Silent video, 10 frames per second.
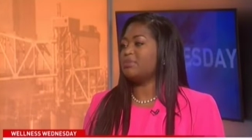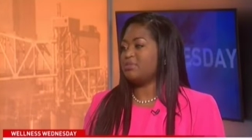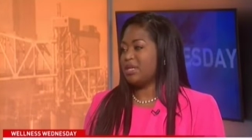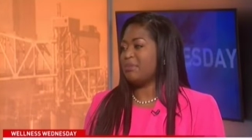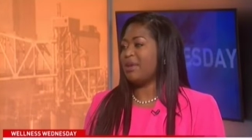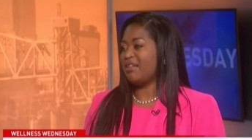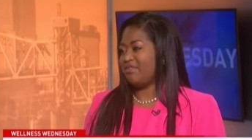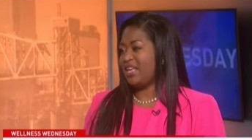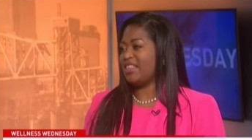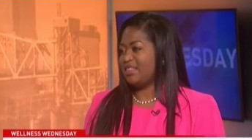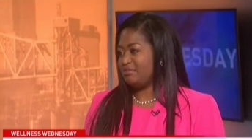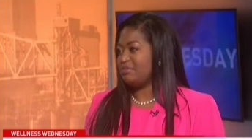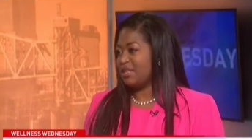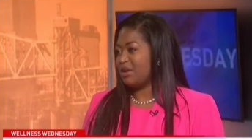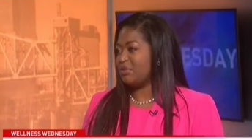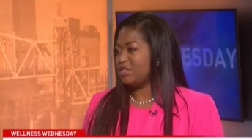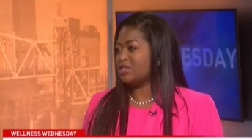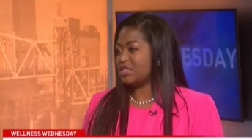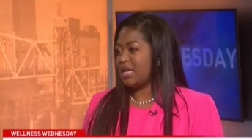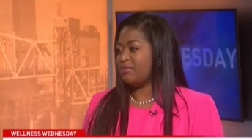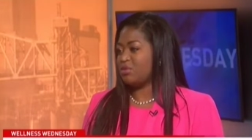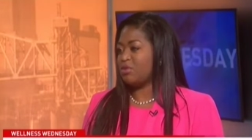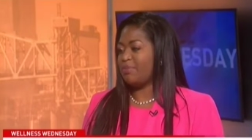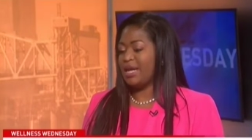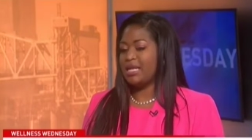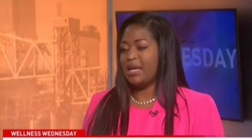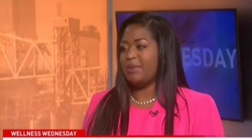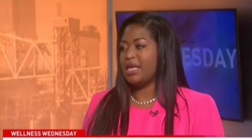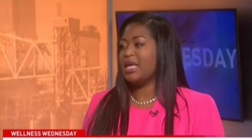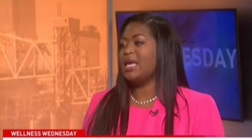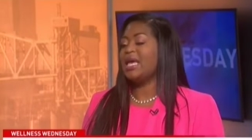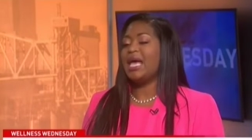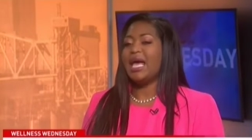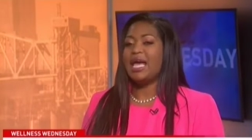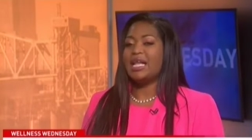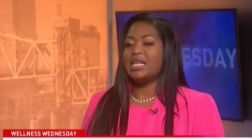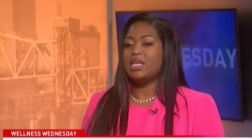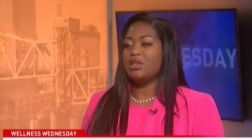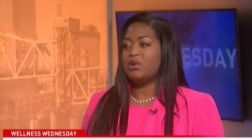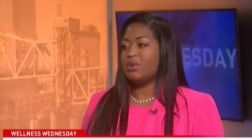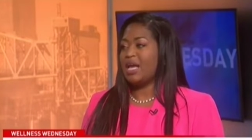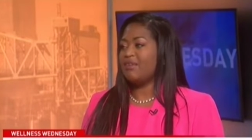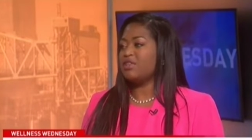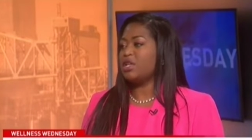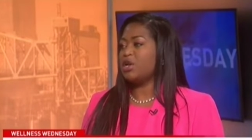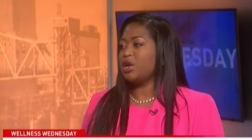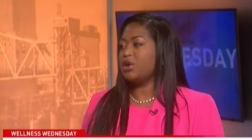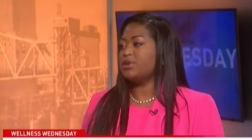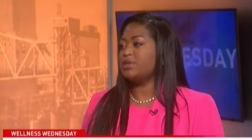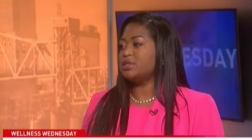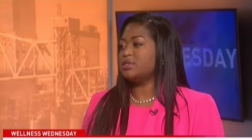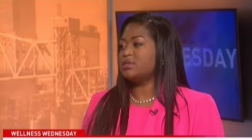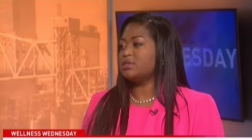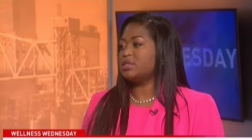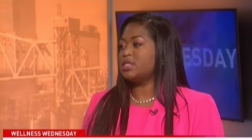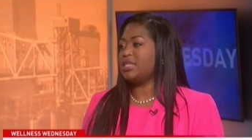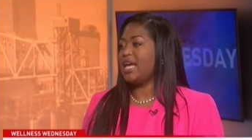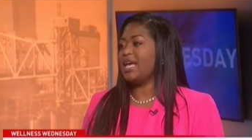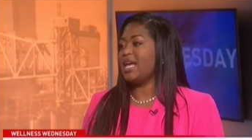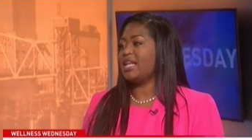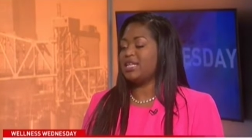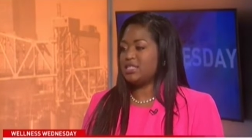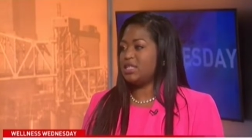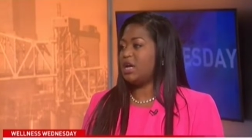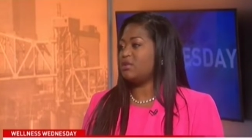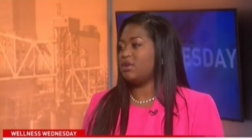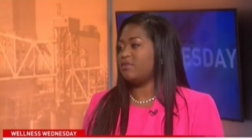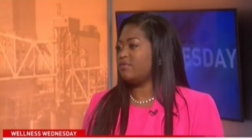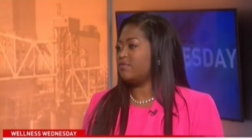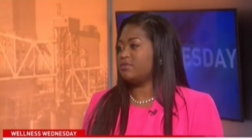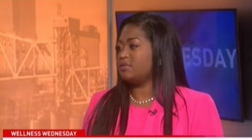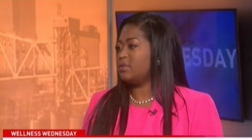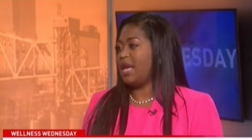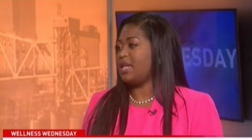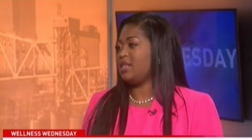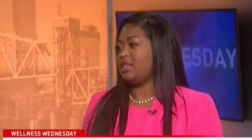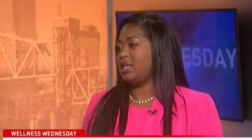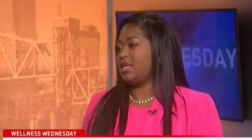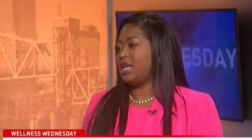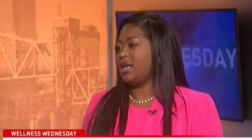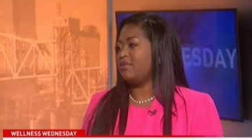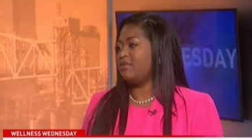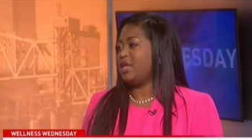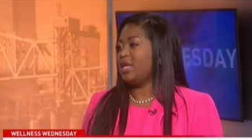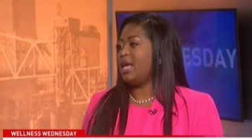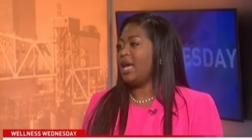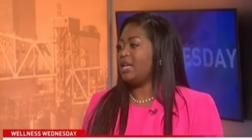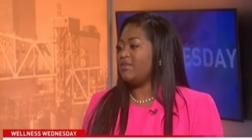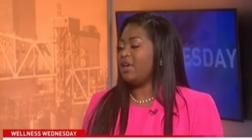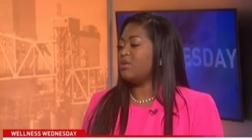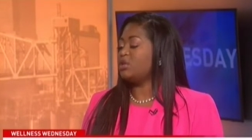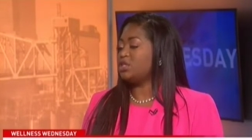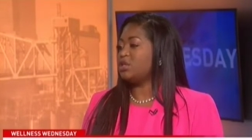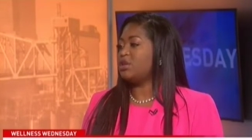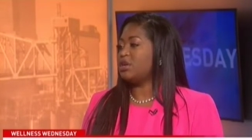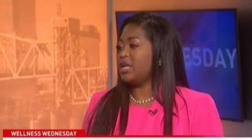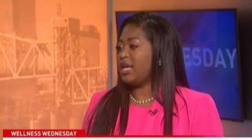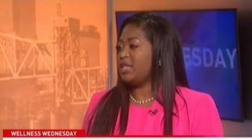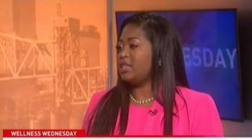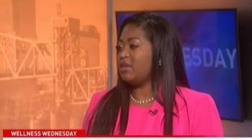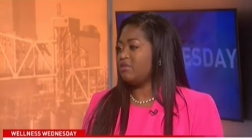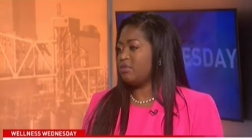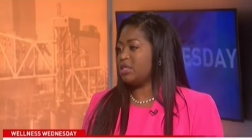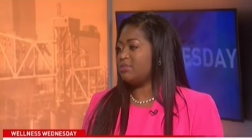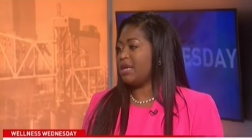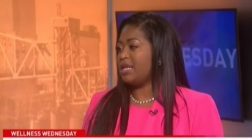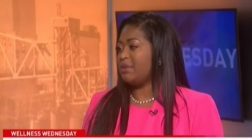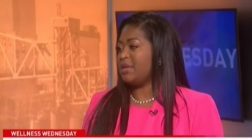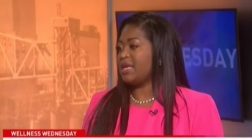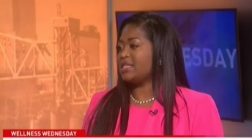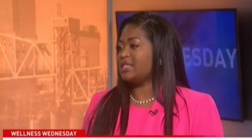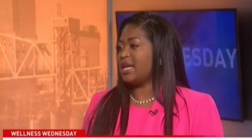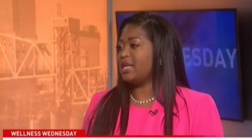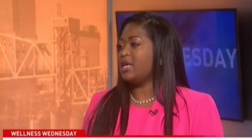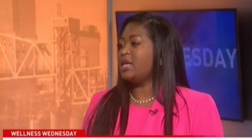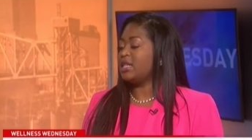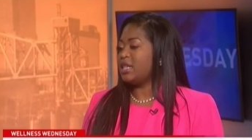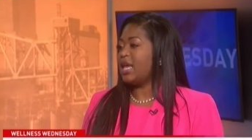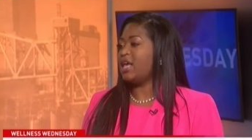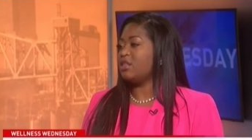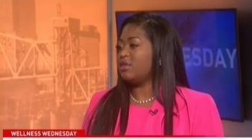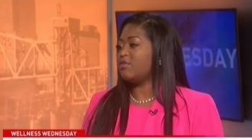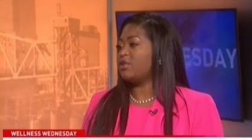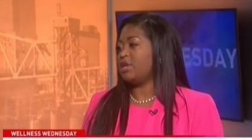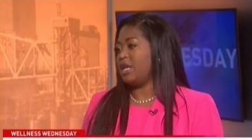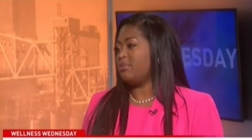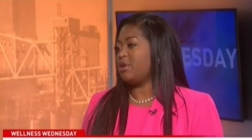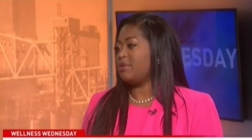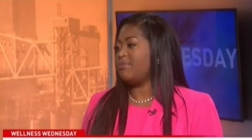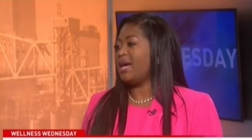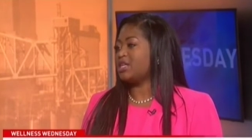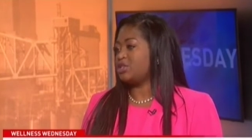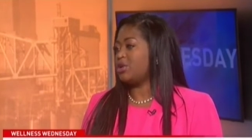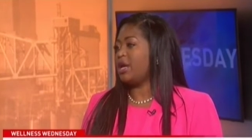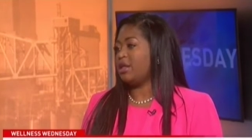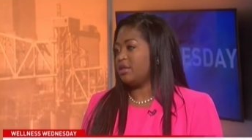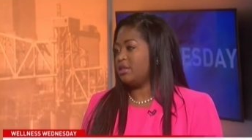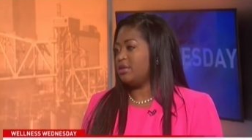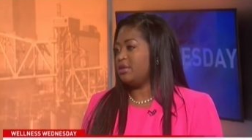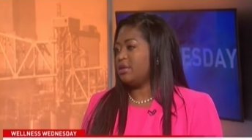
I'm speaking by faith that we just came through the pandemic. And, you know, we have to learn to take a lesson out of anything in life. And if we should learn anything from this pandemic, it's that the health of your neighbor impacts your health.